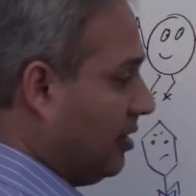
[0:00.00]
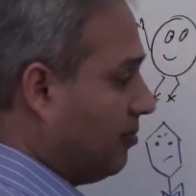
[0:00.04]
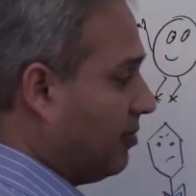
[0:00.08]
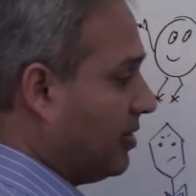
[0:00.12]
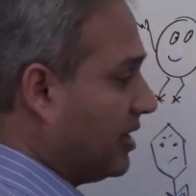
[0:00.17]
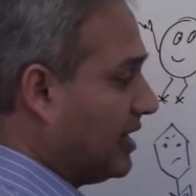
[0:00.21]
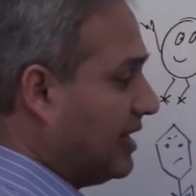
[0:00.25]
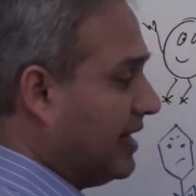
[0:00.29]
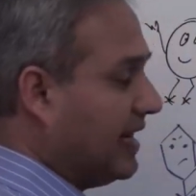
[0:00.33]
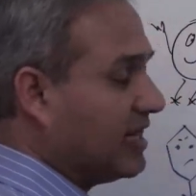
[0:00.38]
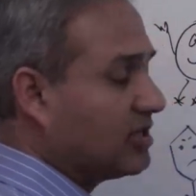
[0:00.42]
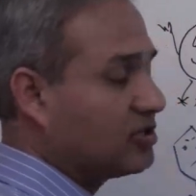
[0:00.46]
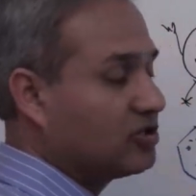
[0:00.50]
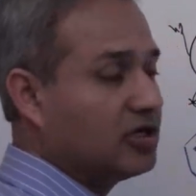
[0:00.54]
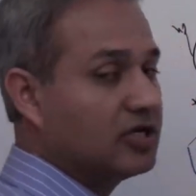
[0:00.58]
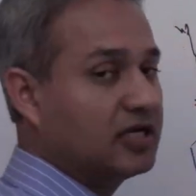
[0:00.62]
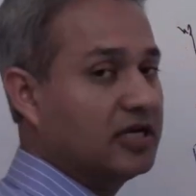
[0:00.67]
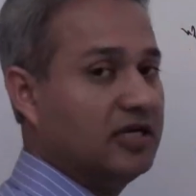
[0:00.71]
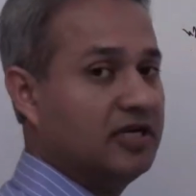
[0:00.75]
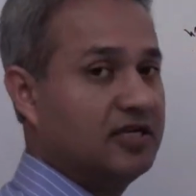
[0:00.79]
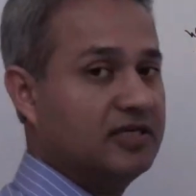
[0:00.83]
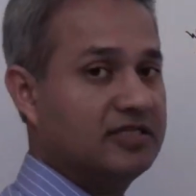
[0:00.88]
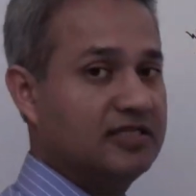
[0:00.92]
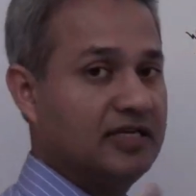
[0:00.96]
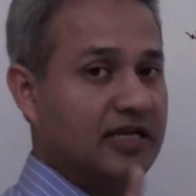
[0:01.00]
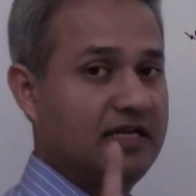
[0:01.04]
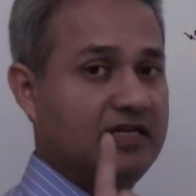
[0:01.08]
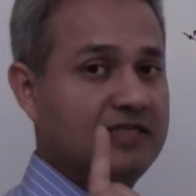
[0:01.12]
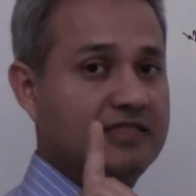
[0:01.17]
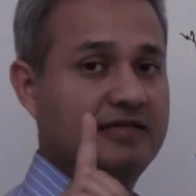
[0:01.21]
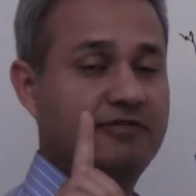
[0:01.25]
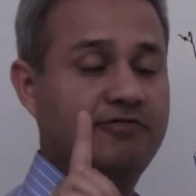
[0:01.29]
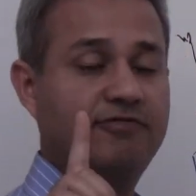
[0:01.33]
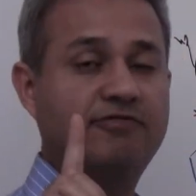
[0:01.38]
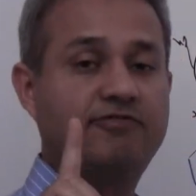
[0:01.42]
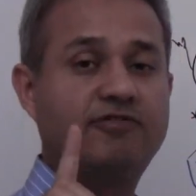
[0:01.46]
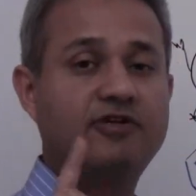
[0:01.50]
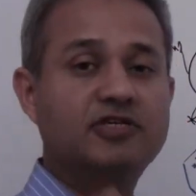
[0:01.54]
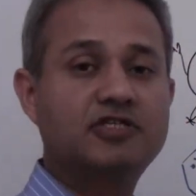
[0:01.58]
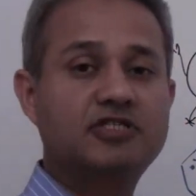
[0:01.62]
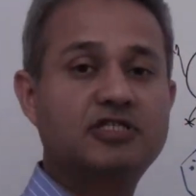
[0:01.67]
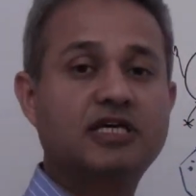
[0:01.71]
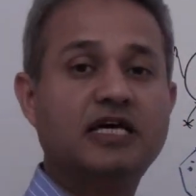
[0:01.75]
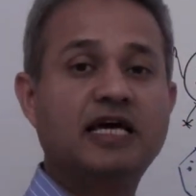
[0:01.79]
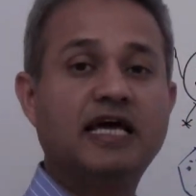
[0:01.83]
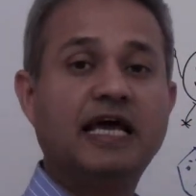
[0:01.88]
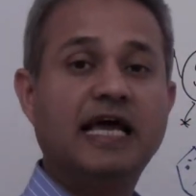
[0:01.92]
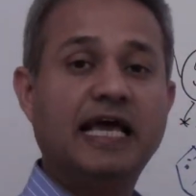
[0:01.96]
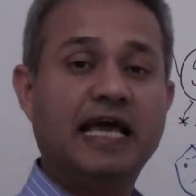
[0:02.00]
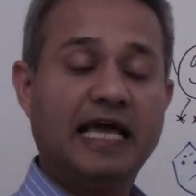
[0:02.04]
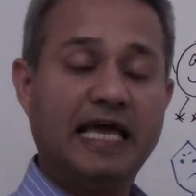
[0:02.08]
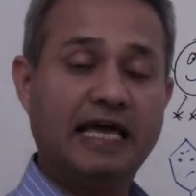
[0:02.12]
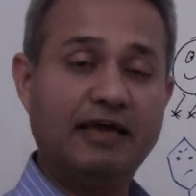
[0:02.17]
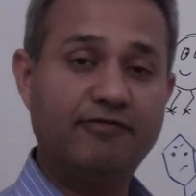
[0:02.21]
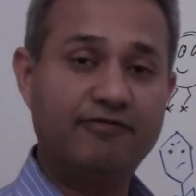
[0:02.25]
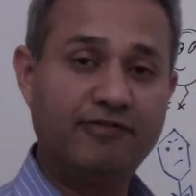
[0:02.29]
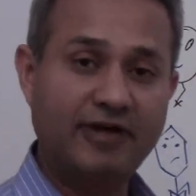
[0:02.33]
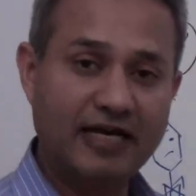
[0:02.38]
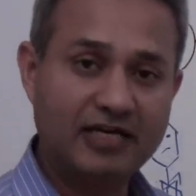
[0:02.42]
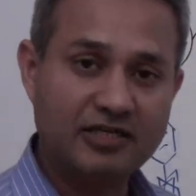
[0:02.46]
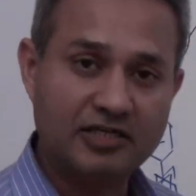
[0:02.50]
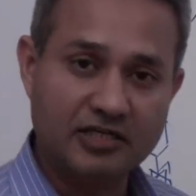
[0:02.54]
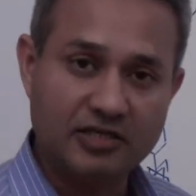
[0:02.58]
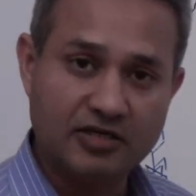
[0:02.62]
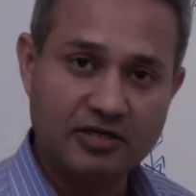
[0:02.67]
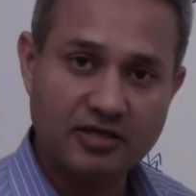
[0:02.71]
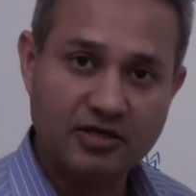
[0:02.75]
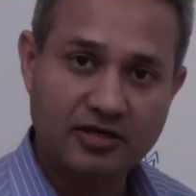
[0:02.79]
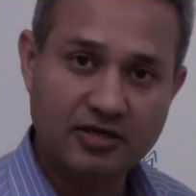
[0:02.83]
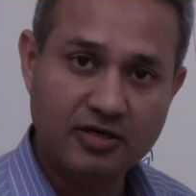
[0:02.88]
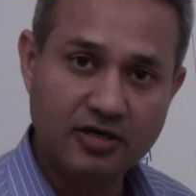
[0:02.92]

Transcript: But natural killer cell is the first effector.